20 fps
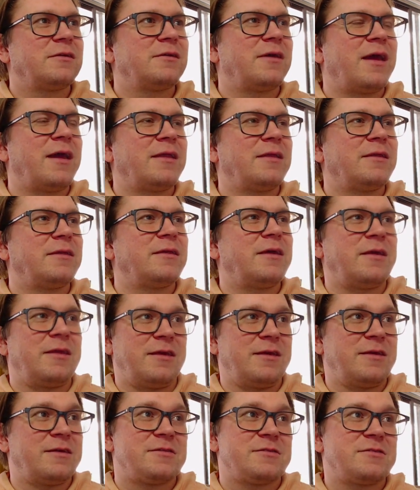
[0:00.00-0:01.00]
and it
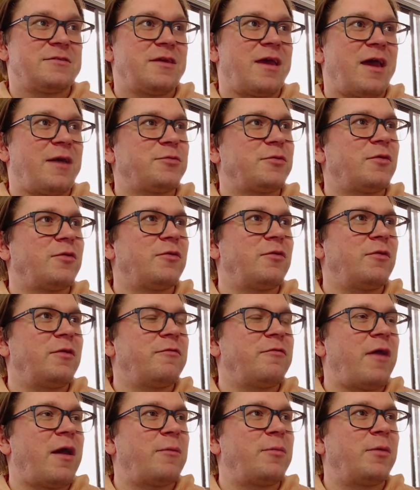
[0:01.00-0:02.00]
is absolutely
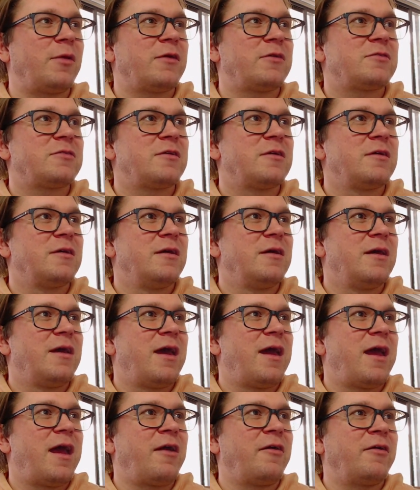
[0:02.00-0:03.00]
fabulous.
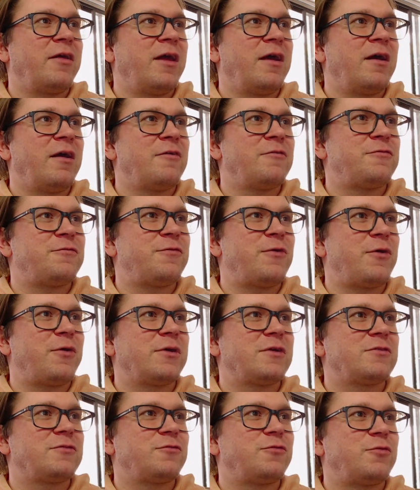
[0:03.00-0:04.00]
Area of
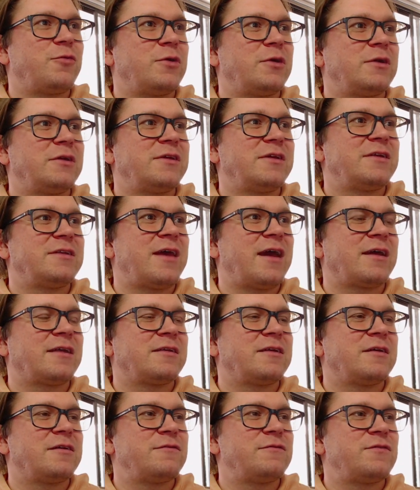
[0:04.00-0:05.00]
focus for
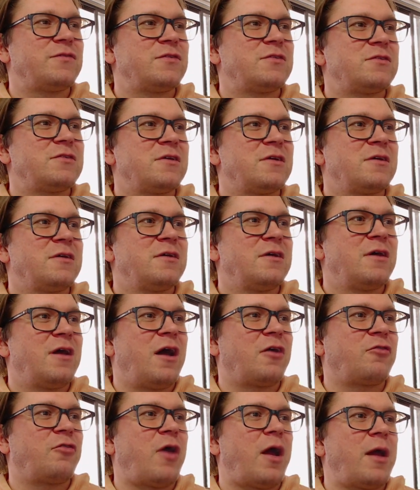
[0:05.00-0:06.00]
detectives,
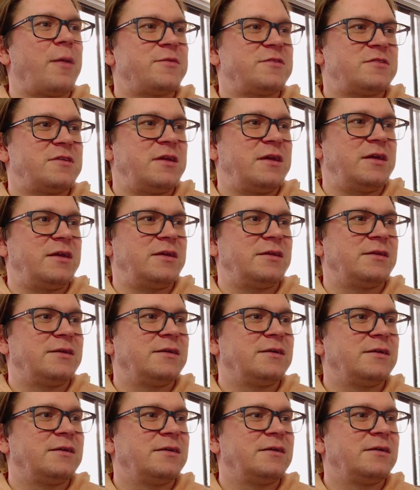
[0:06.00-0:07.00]
a crime scene,
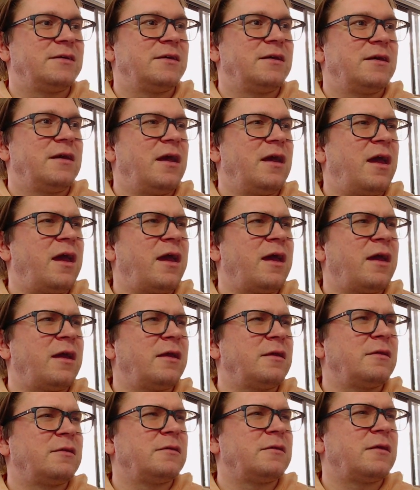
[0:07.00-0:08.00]

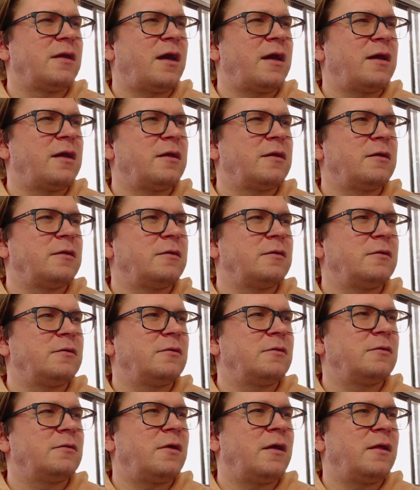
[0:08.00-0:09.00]
and I
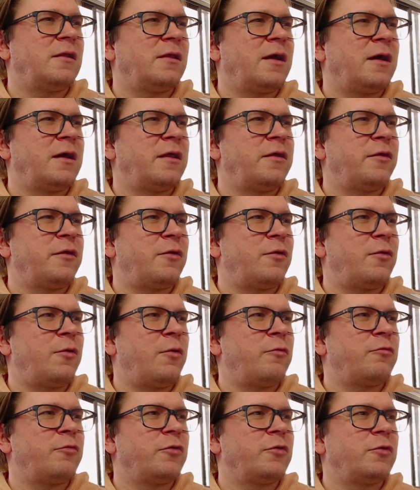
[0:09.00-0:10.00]
alighted
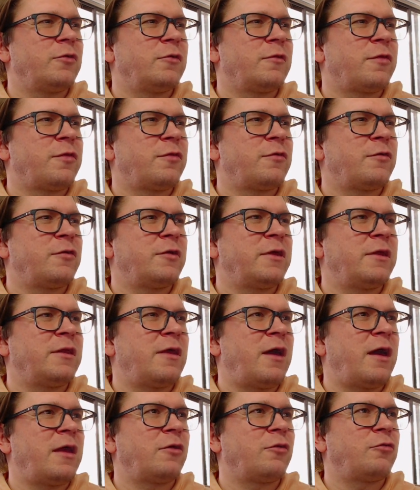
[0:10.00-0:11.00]
over
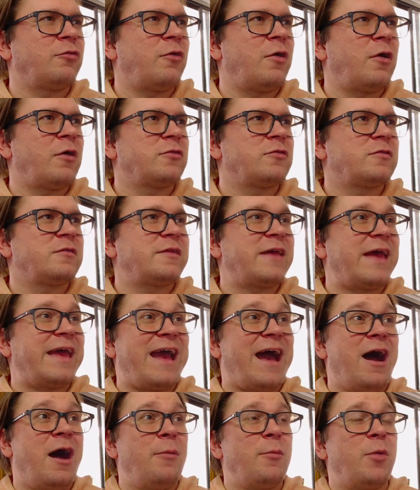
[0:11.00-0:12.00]
39 across. Te
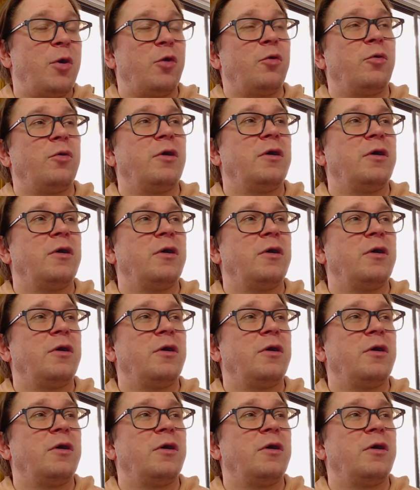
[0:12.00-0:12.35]
amo,